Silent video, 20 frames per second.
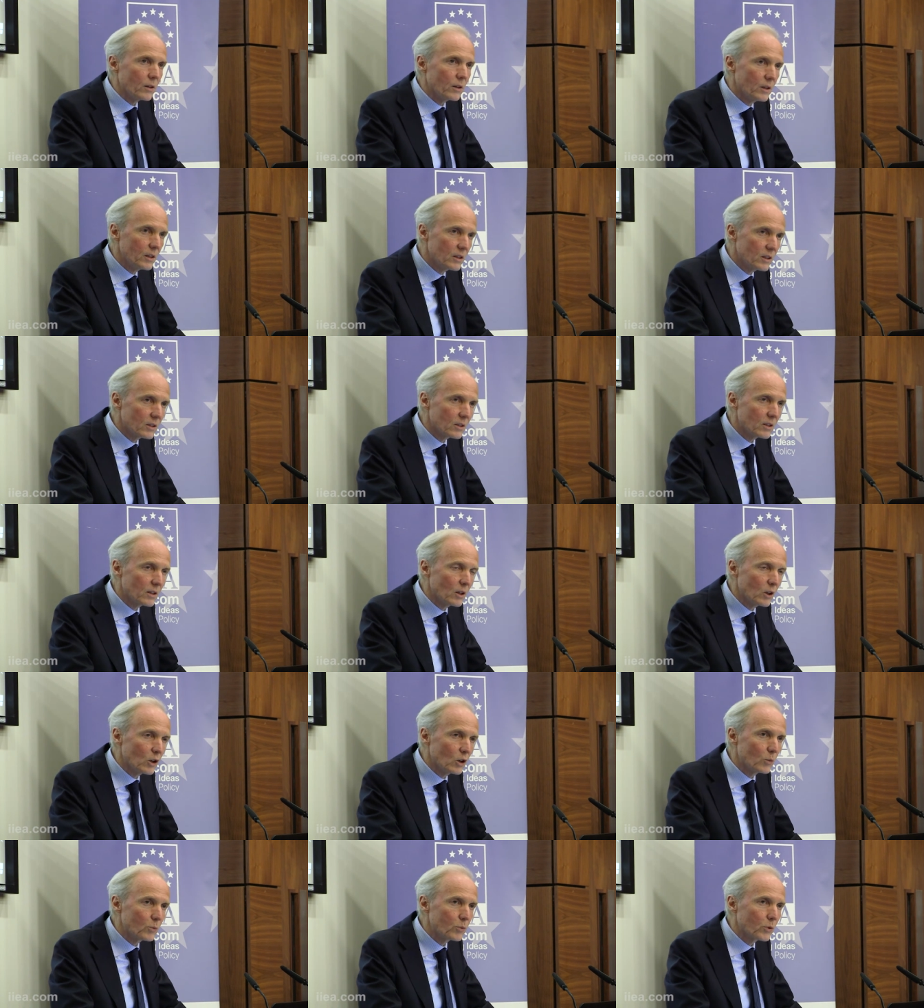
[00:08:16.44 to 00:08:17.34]
This
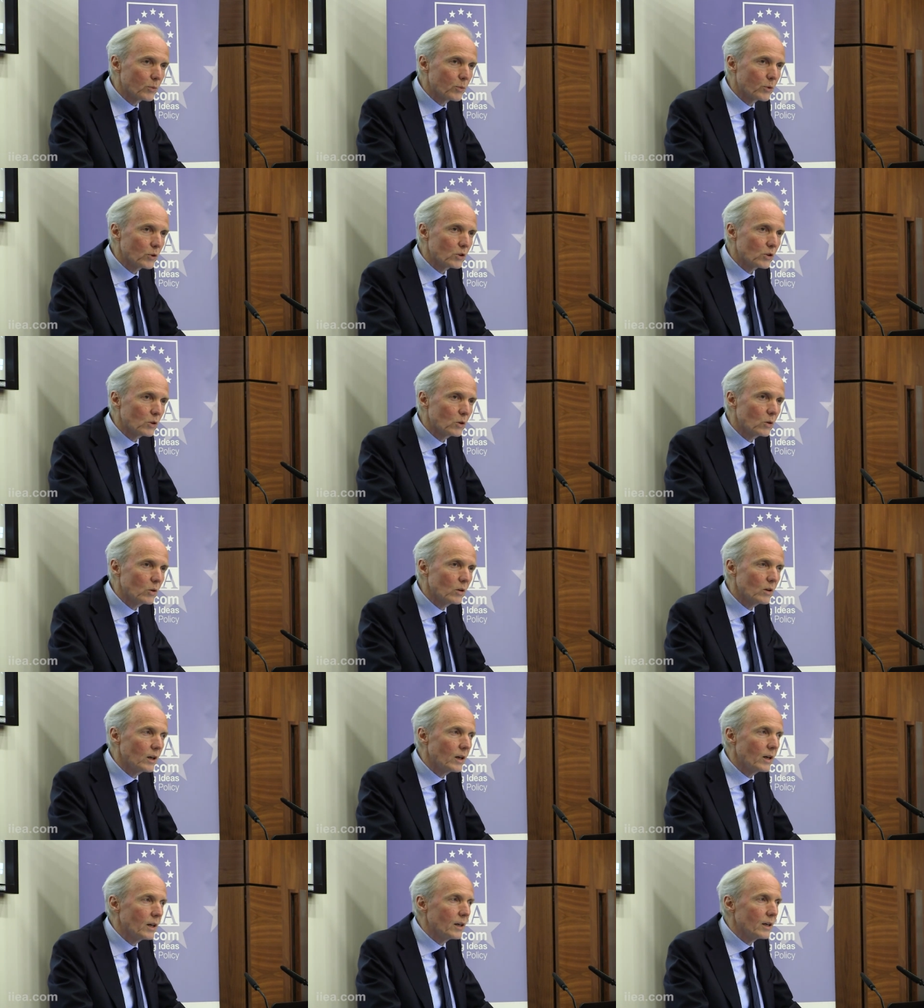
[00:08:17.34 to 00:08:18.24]
uh,
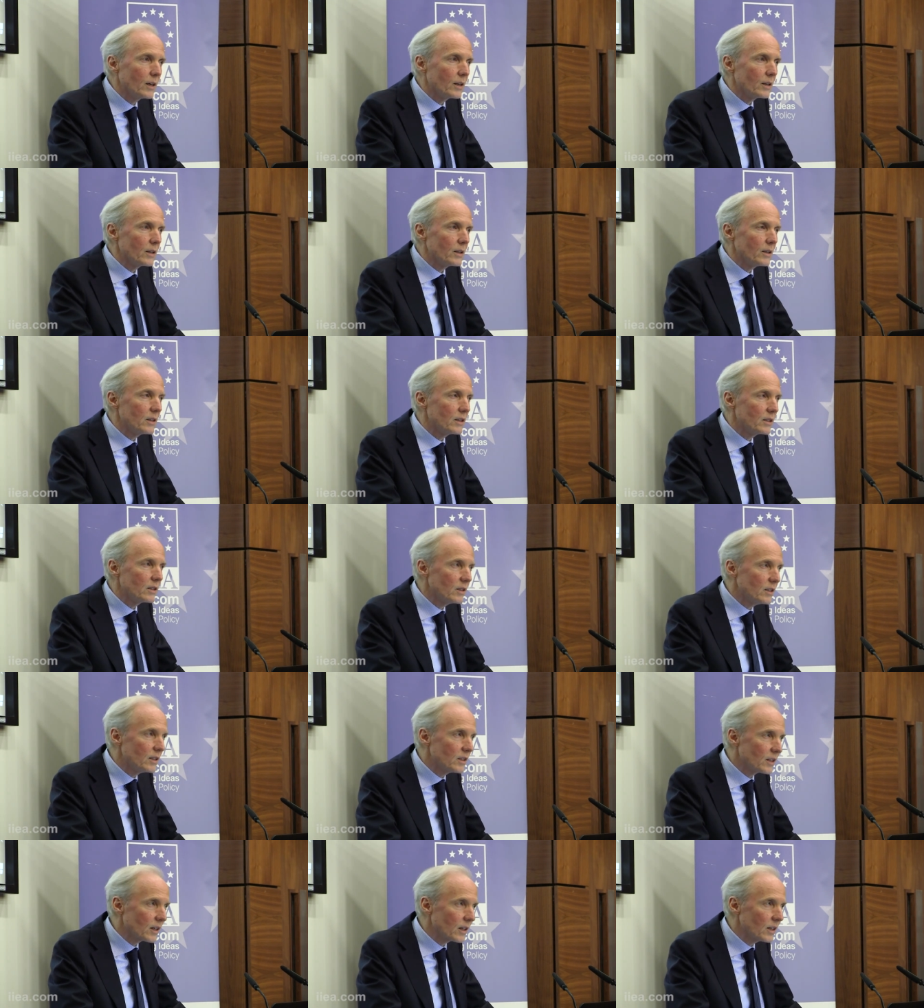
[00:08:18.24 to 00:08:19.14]
proposal is
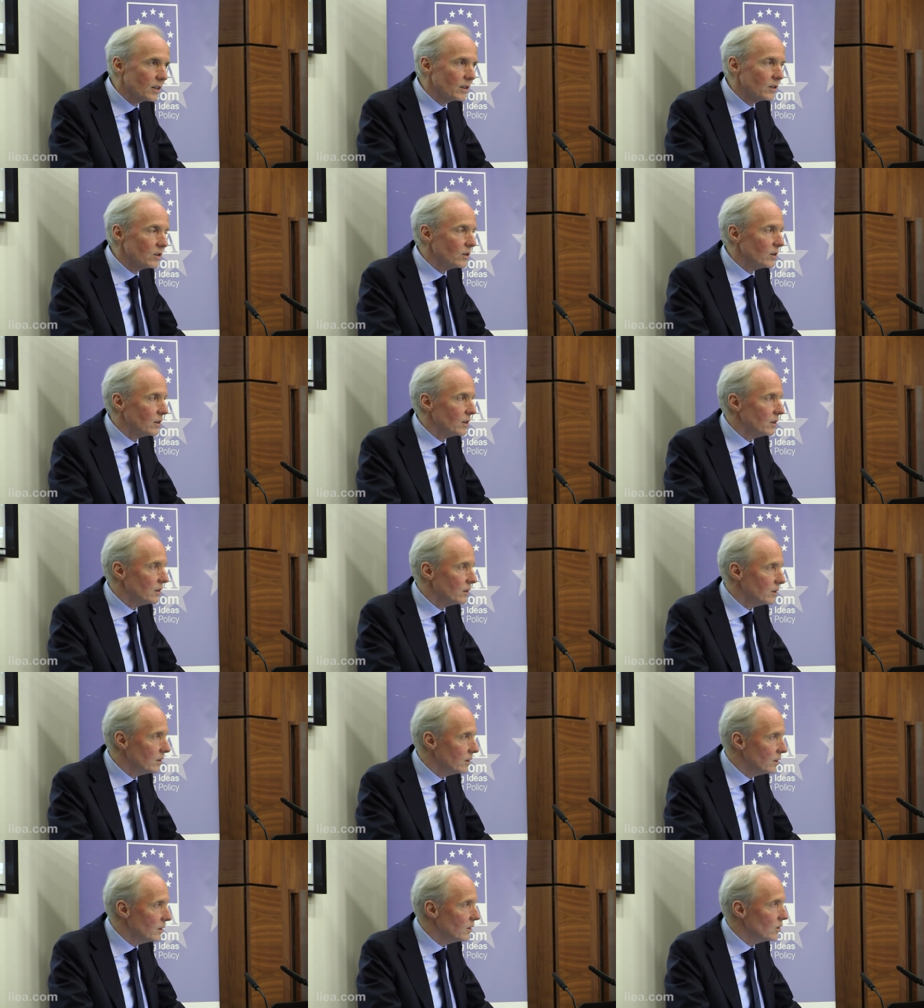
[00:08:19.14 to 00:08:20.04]
designed
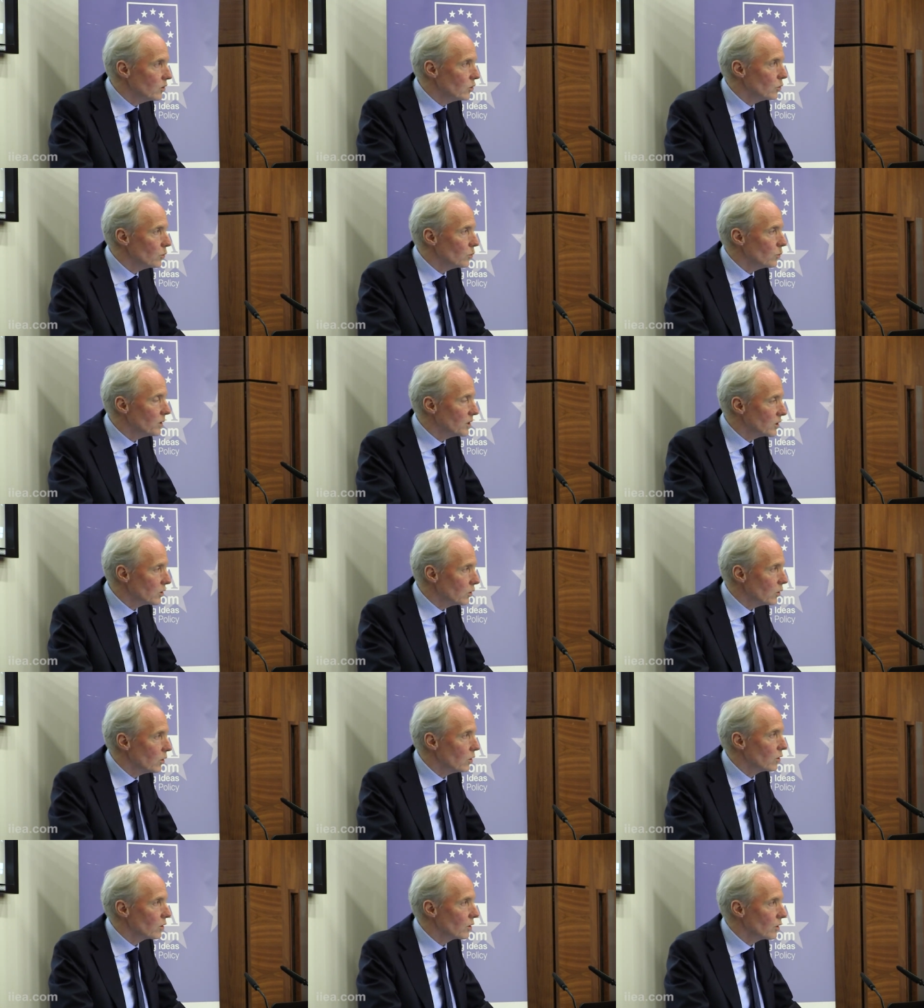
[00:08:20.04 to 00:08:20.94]
indeed to
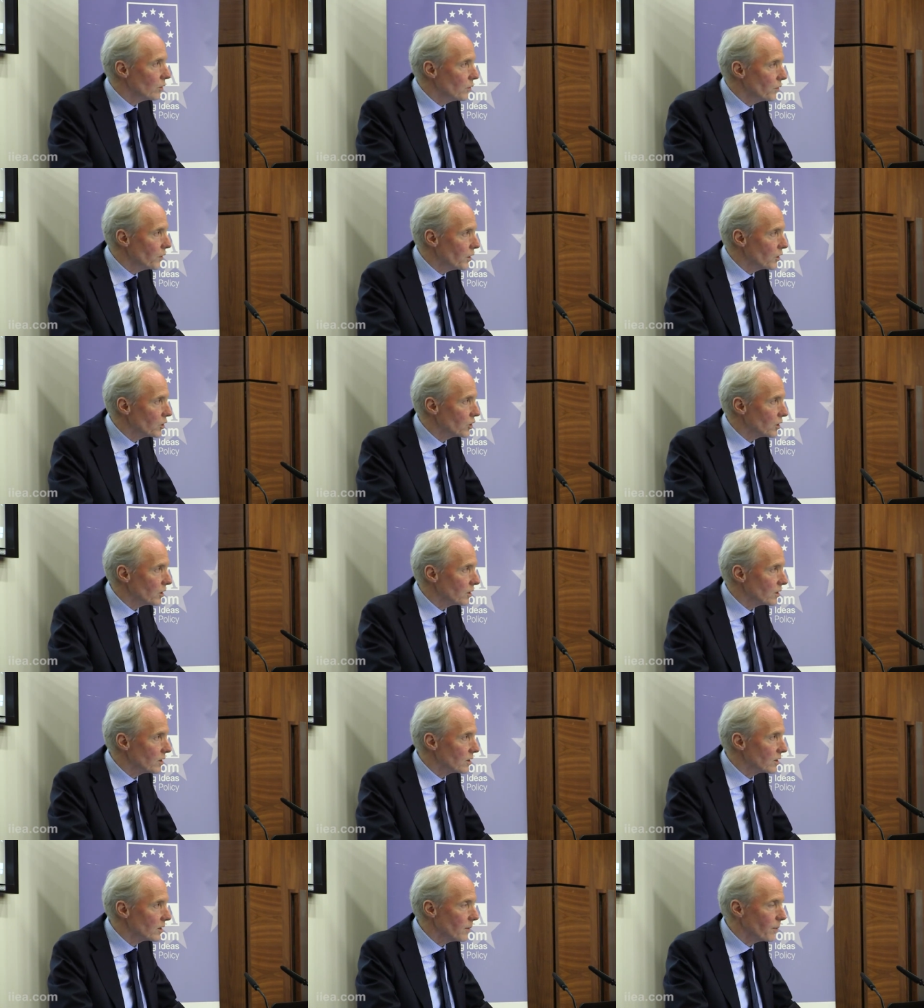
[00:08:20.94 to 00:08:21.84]
restore
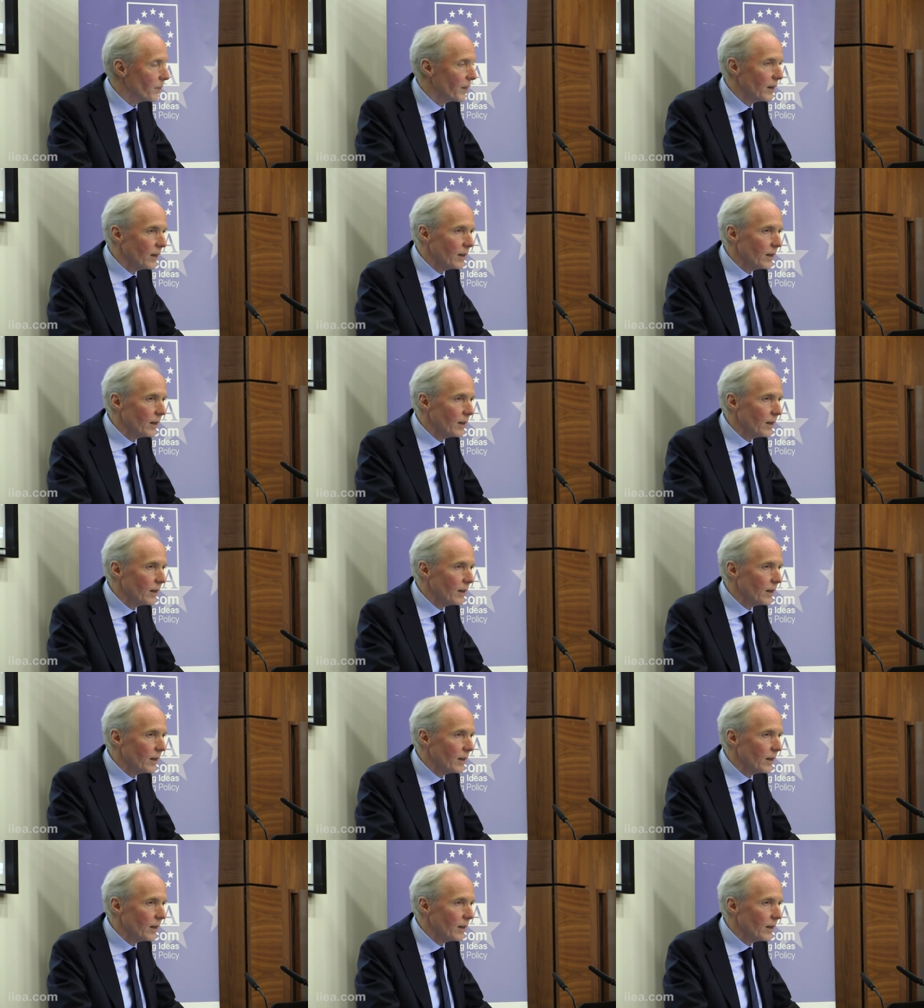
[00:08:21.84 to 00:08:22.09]
convergence.